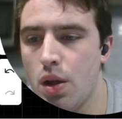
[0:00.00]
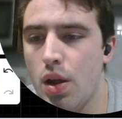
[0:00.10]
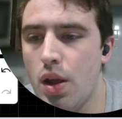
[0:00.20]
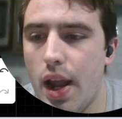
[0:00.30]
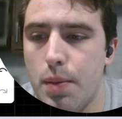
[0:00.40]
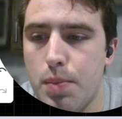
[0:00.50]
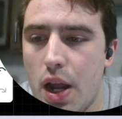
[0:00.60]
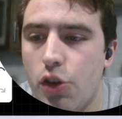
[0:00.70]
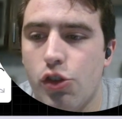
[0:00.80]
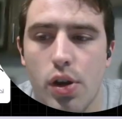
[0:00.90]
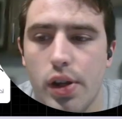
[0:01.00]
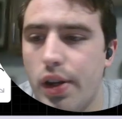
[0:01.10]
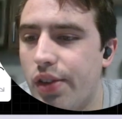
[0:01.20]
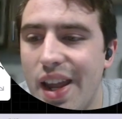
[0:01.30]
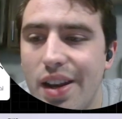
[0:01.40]
and make sure it
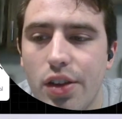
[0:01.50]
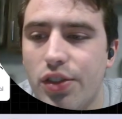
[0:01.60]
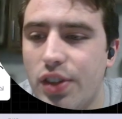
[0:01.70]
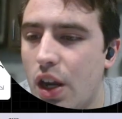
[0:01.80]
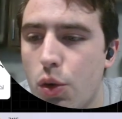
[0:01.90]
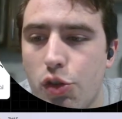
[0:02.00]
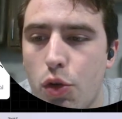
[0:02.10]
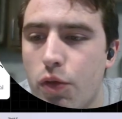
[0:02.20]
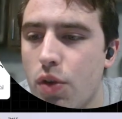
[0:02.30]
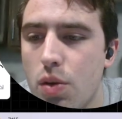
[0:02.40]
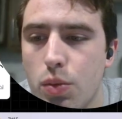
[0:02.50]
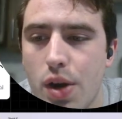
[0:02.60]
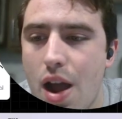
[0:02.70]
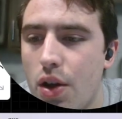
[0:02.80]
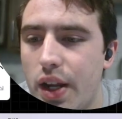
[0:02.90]
is indistinguishable from
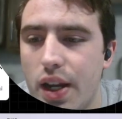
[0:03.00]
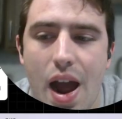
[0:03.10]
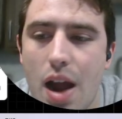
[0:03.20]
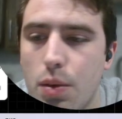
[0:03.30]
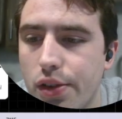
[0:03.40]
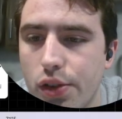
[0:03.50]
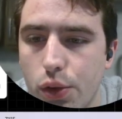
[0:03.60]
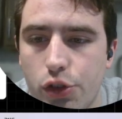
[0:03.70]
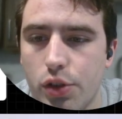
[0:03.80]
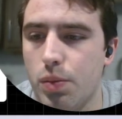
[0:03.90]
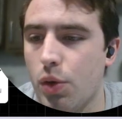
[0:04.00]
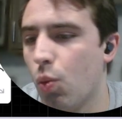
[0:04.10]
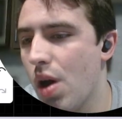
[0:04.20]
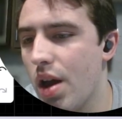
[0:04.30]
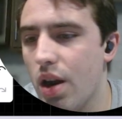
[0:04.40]
reality and high resolution, or
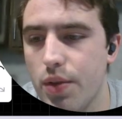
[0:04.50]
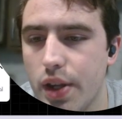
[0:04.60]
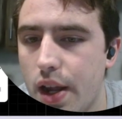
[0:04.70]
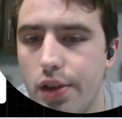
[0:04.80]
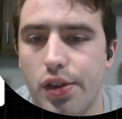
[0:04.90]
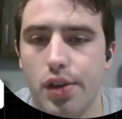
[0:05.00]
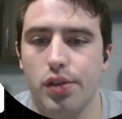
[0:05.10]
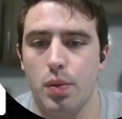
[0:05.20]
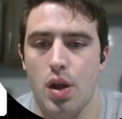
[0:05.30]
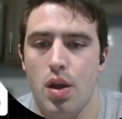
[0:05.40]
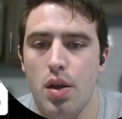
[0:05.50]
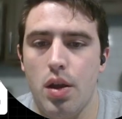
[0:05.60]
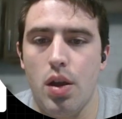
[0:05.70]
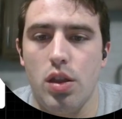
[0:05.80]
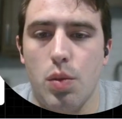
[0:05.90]
whatever the case is.
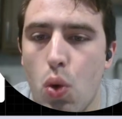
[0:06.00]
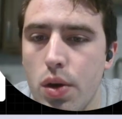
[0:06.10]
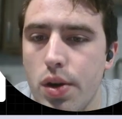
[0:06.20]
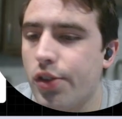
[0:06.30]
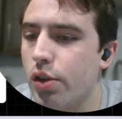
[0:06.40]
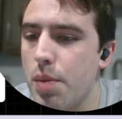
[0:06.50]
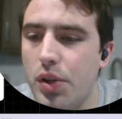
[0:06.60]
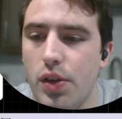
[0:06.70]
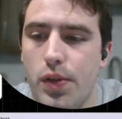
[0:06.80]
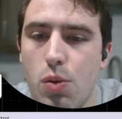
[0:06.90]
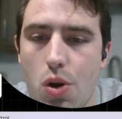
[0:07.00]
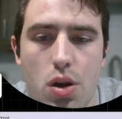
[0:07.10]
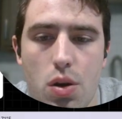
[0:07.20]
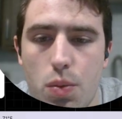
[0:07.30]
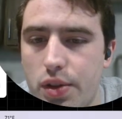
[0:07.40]
The more descriptive you
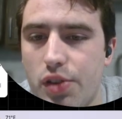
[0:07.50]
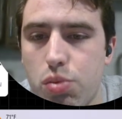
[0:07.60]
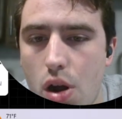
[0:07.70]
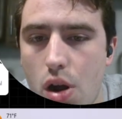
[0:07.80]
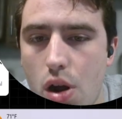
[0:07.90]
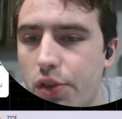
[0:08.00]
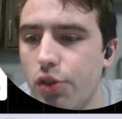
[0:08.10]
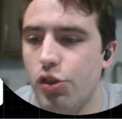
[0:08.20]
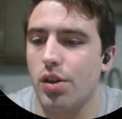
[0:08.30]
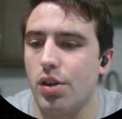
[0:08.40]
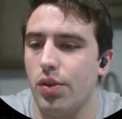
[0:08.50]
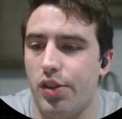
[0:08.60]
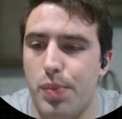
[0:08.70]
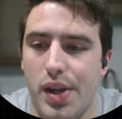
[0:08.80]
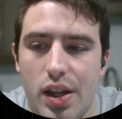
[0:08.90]
are with these prompts, generally
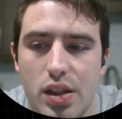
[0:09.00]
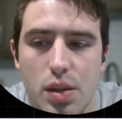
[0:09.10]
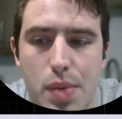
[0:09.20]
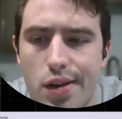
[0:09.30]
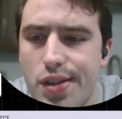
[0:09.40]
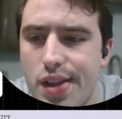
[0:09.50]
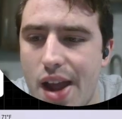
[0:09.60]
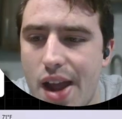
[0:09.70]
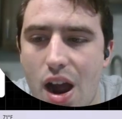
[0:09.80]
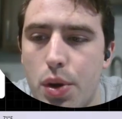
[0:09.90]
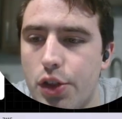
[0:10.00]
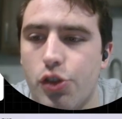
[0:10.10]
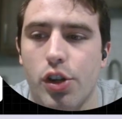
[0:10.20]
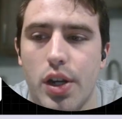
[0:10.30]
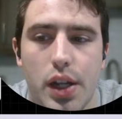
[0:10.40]
speaking, the better the output that
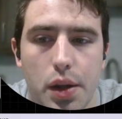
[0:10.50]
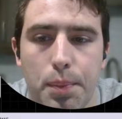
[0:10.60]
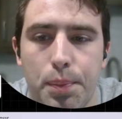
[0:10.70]
you're going to get.